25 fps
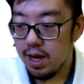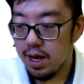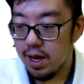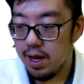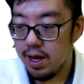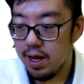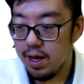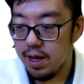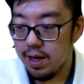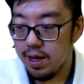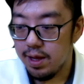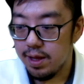
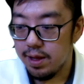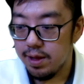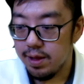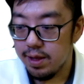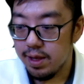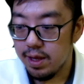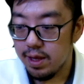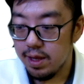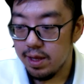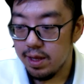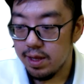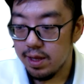uh,
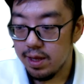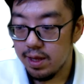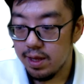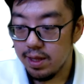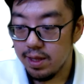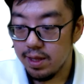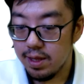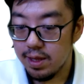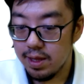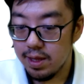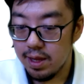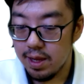
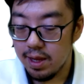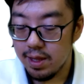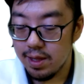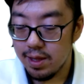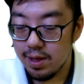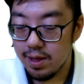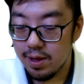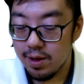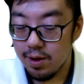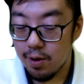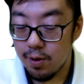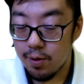in,
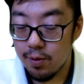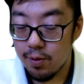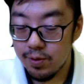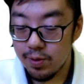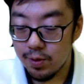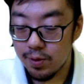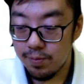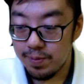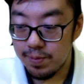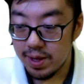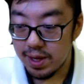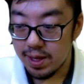in your own
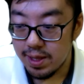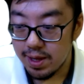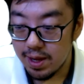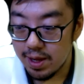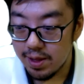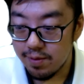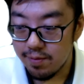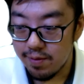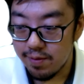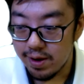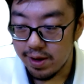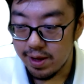
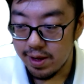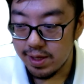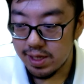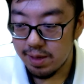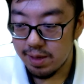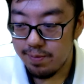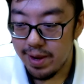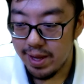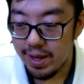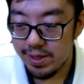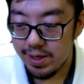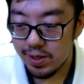opinion, right, is
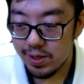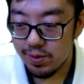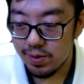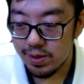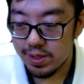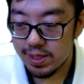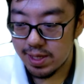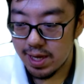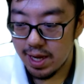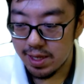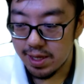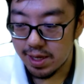it better to
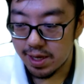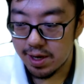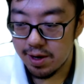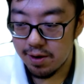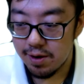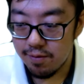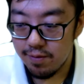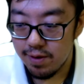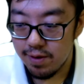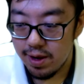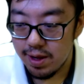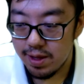start a
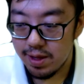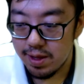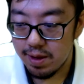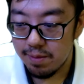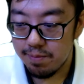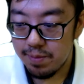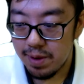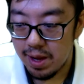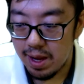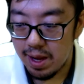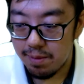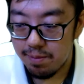career in
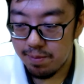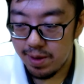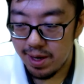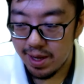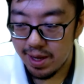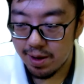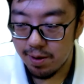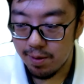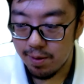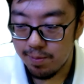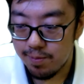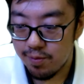the
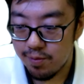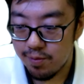public or